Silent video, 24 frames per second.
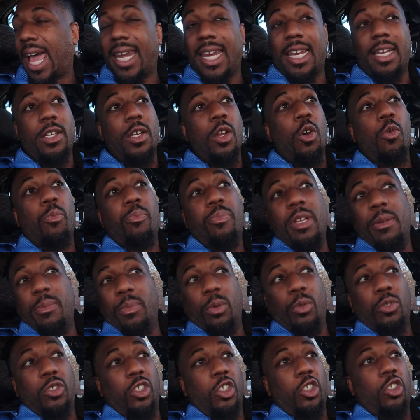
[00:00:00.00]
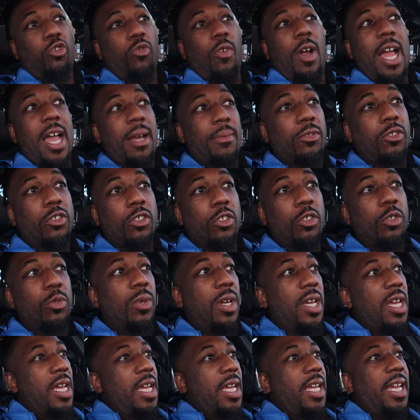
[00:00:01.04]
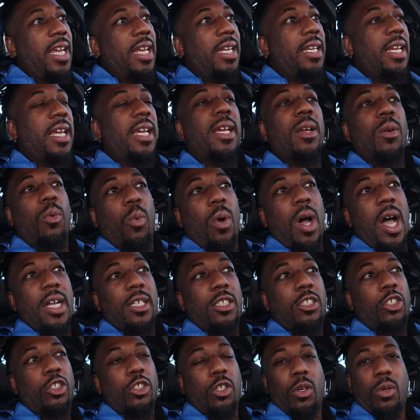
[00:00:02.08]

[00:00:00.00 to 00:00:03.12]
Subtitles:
I didn't know people subscribed to you and didn't watch.